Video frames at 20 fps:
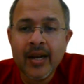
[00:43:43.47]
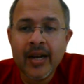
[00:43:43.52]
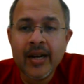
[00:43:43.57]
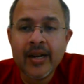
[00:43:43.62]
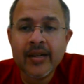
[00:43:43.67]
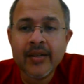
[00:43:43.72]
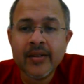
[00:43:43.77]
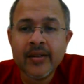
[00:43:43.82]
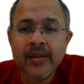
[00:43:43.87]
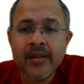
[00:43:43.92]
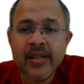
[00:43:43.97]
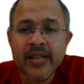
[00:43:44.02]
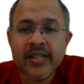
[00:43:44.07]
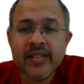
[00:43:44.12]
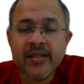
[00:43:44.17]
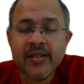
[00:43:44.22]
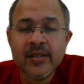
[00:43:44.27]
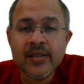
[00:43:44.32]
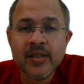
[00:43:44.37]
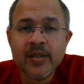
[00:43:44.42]
and
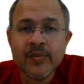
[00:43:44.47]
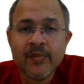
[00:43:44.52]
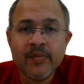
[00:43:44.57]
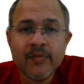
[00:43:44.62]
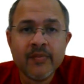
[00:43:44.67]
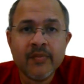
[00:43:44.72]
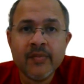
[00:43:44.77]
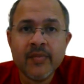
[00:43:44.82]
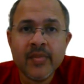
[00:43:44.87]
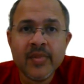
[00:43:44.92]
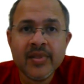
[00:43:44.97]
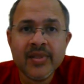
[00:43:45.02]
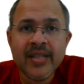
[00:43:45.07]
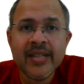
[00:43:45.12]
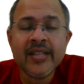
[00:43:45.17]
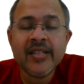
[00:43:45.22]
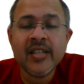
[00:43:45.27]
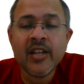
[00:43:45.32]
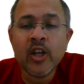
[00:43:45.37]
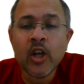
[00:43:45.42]

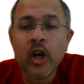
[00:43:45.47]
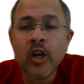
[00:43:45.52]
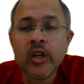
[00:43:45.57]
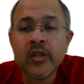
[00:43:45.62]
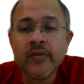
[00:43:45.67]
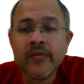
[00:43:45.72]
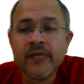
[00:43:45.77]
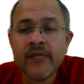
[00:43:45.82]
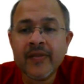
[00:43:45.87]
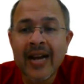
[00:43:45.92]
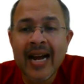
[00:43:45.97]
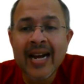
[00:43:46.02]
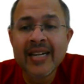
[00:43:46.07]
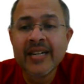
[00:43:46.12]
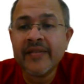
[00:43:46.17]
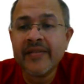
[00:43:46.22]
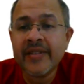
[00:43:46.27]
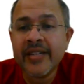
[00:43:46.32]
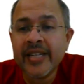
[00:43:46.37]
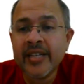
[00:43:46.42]
there is a lot of
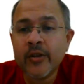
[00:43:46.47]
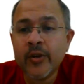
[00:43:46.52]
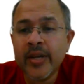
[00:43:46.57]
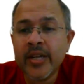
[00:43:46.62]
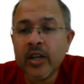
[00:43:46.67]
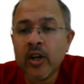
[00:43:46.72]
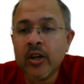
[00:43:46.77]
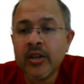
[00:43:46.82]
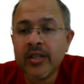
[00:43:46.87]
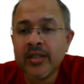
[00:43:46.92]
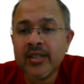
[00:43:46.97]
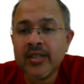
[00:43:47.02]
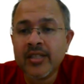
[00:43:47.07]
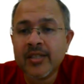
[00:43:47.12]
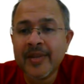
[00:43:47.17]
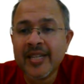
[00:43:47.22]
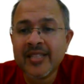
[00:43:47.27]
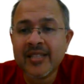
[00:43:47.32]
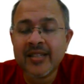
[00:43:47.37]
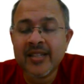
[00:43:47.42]
activity going on in the
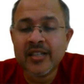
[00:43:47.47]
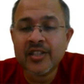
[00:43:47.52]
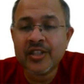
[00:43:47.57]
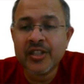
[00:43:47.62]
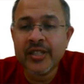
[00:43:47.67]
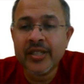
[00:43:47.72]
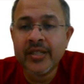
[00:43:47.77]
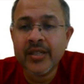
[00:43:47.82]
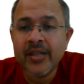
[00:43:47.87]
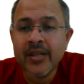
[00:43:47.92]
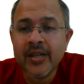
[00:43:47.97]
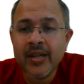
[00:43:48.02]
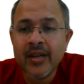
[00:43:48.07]
space industry